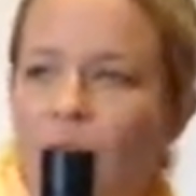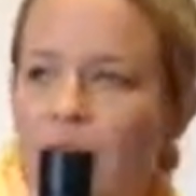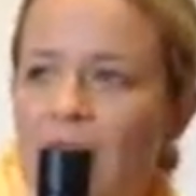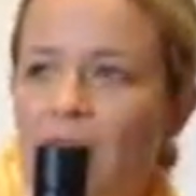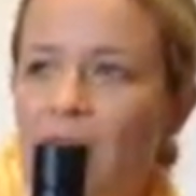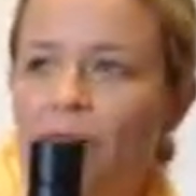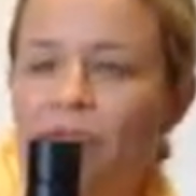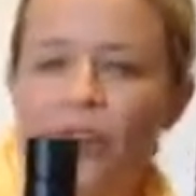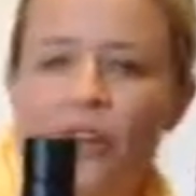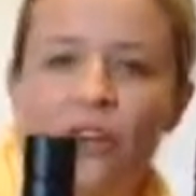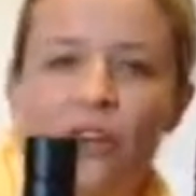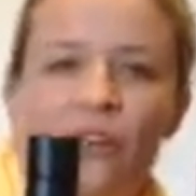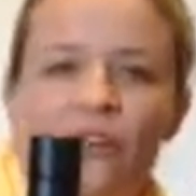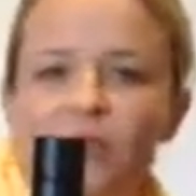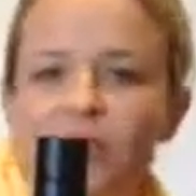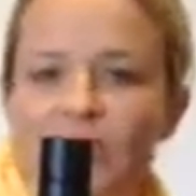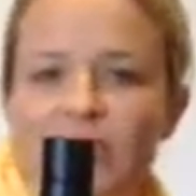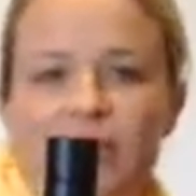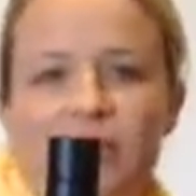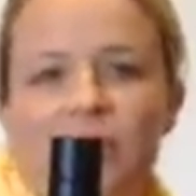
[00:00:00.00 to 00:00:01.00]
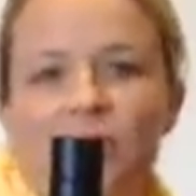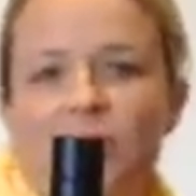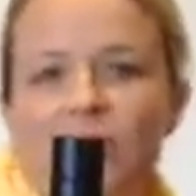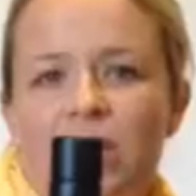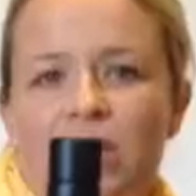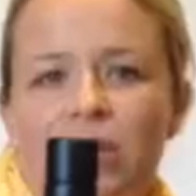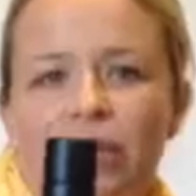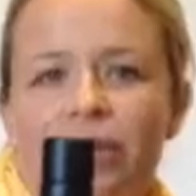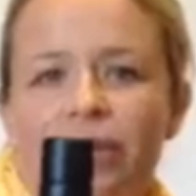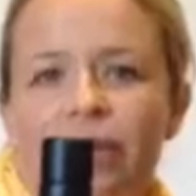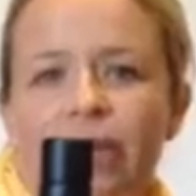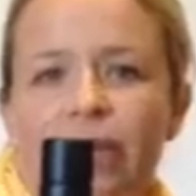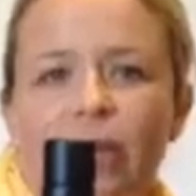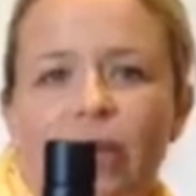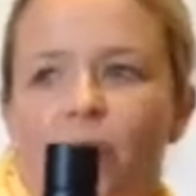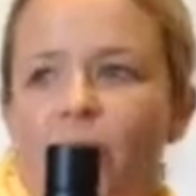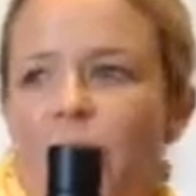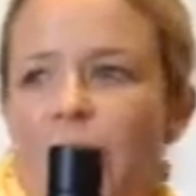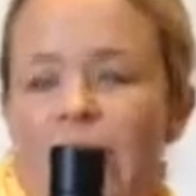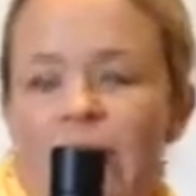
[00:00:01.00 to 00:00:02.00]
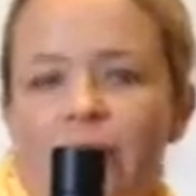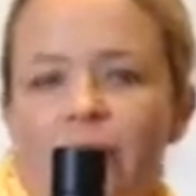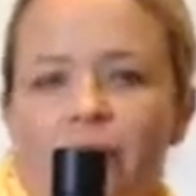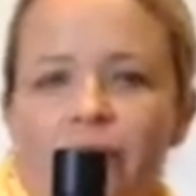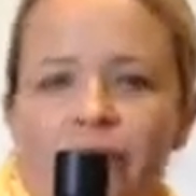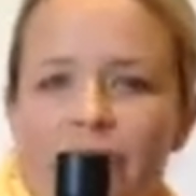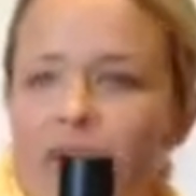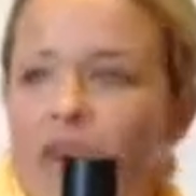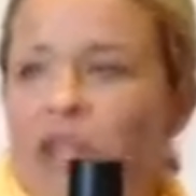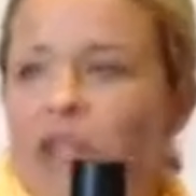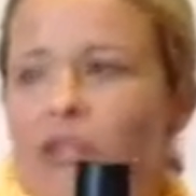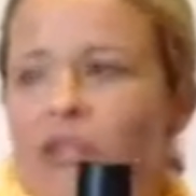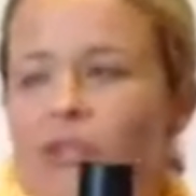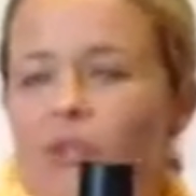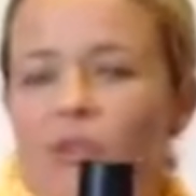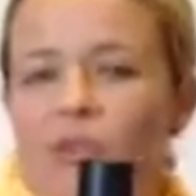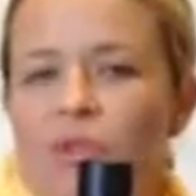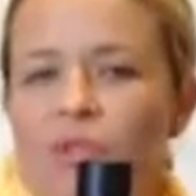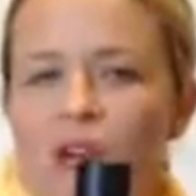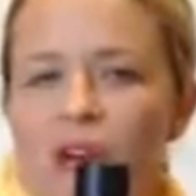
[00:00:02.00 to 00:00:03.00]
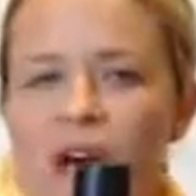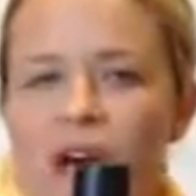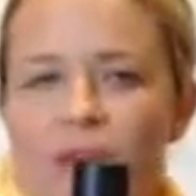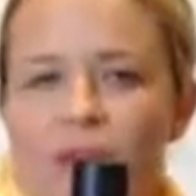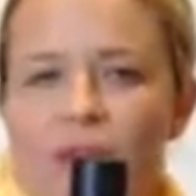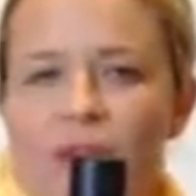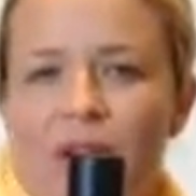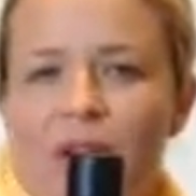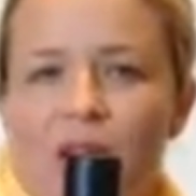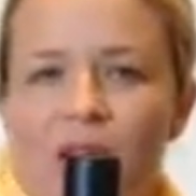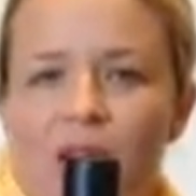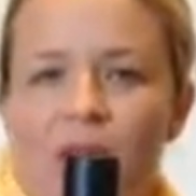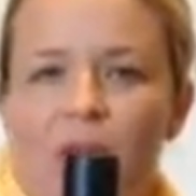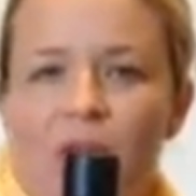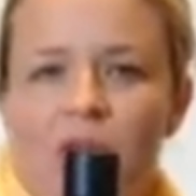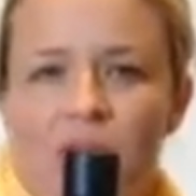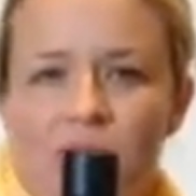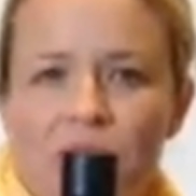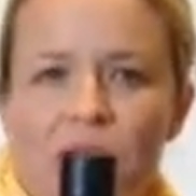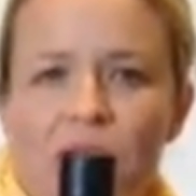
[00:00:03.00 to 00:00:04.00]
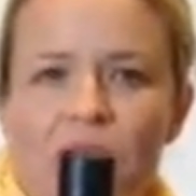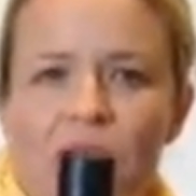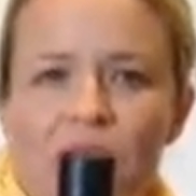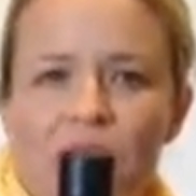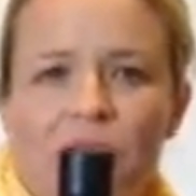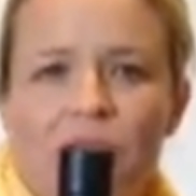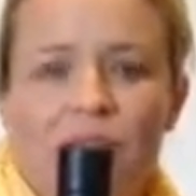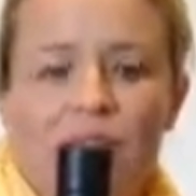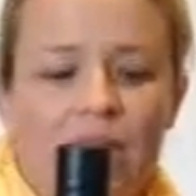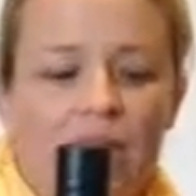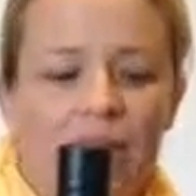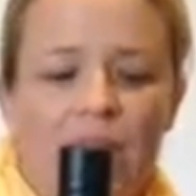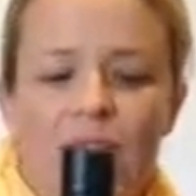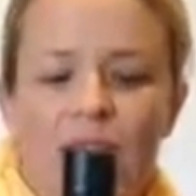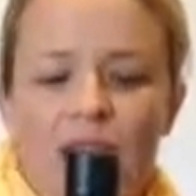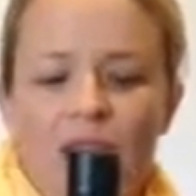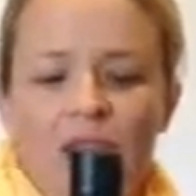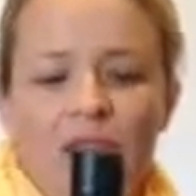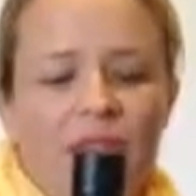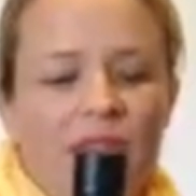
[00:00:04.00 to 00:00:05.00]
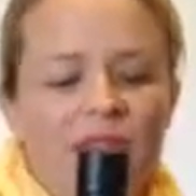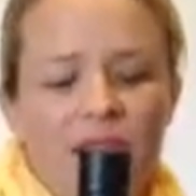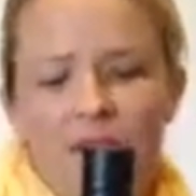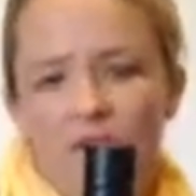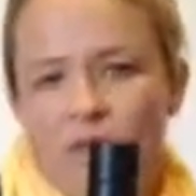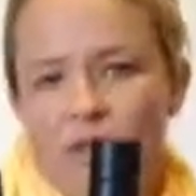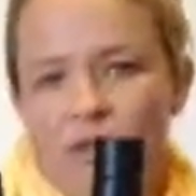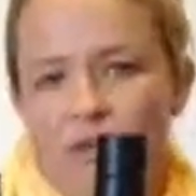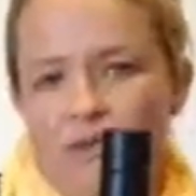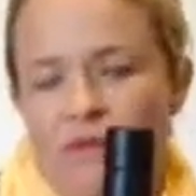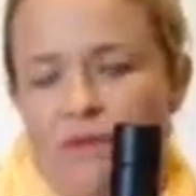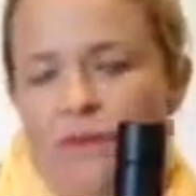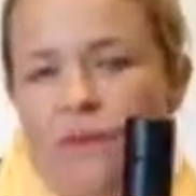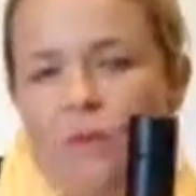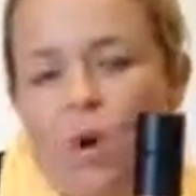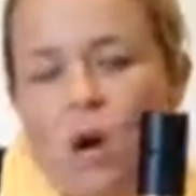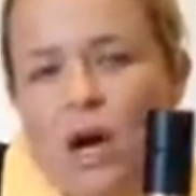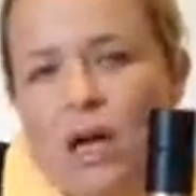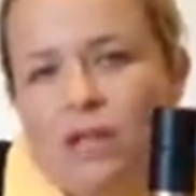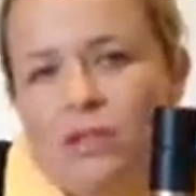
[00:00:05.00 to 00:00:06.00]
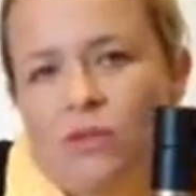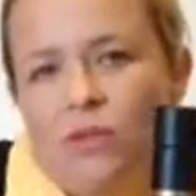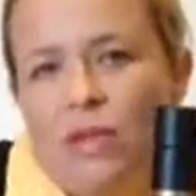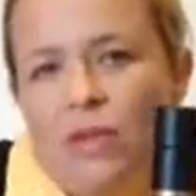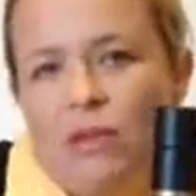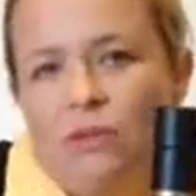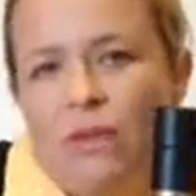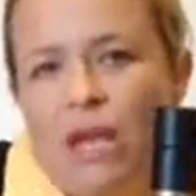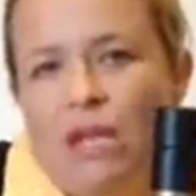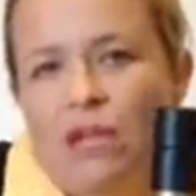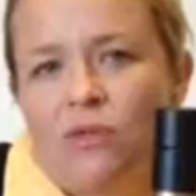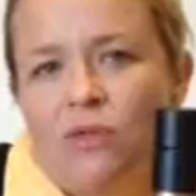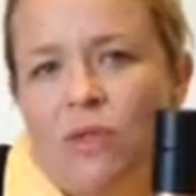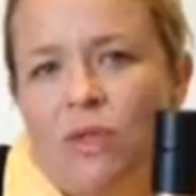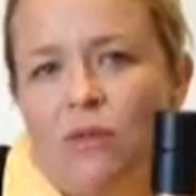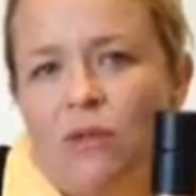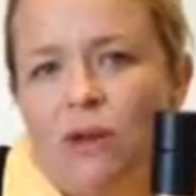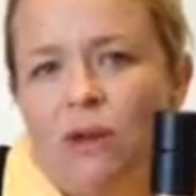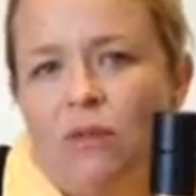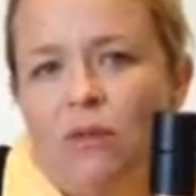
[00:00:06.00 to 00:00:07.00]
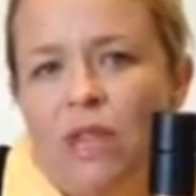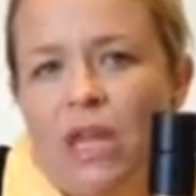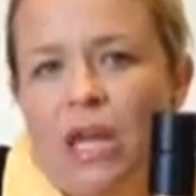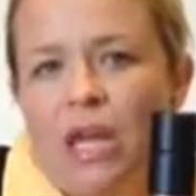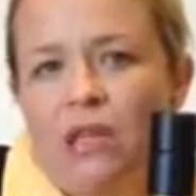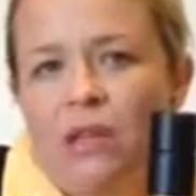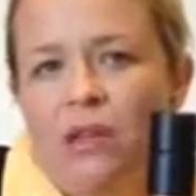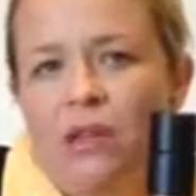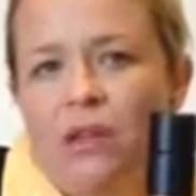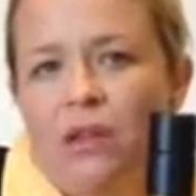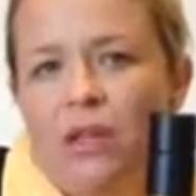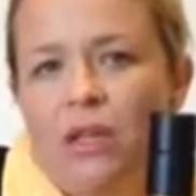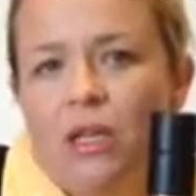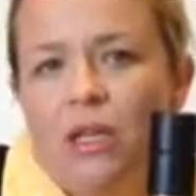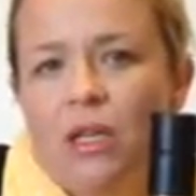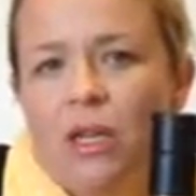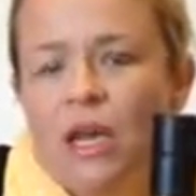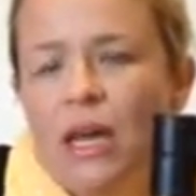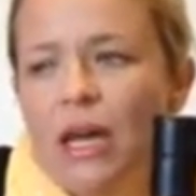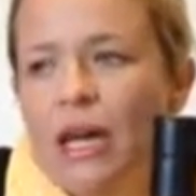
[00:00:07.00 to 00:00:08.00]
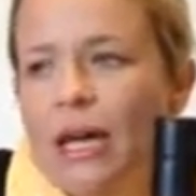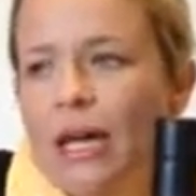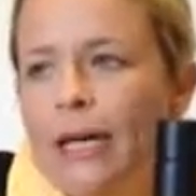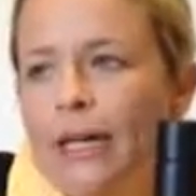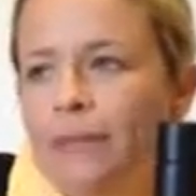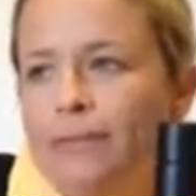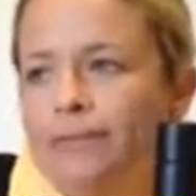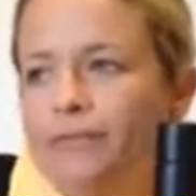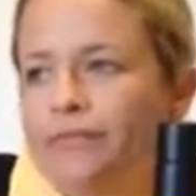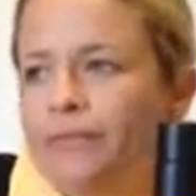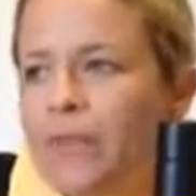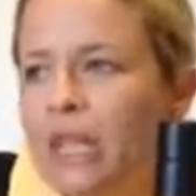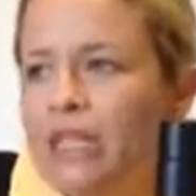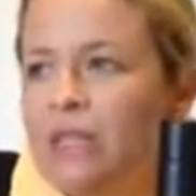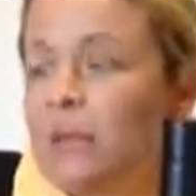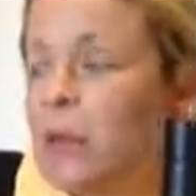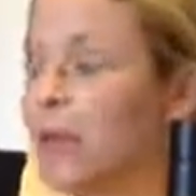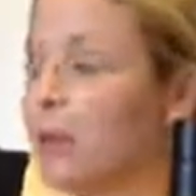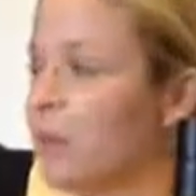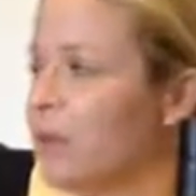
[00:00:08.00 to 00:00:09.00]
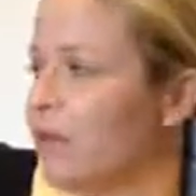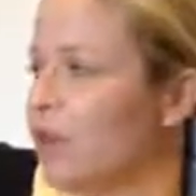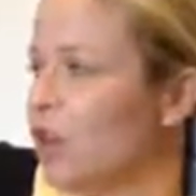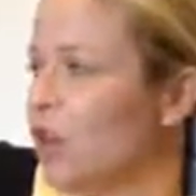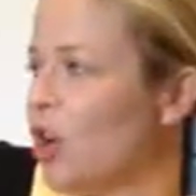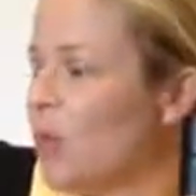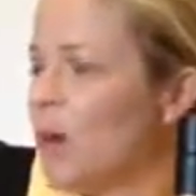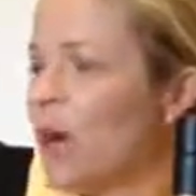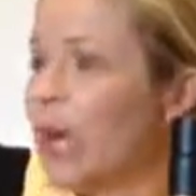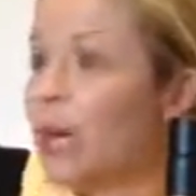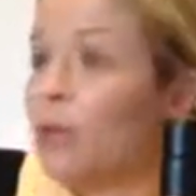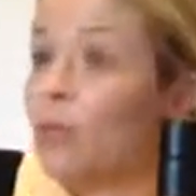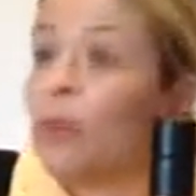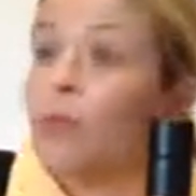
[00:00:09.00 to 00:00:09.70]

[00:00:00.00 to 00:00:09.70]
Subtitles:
We are on the coast here. We eat fish all the time. That's what we do, sort of thing. And these sorts of wines really match really well with that. So it's been a bit of a no-brainer.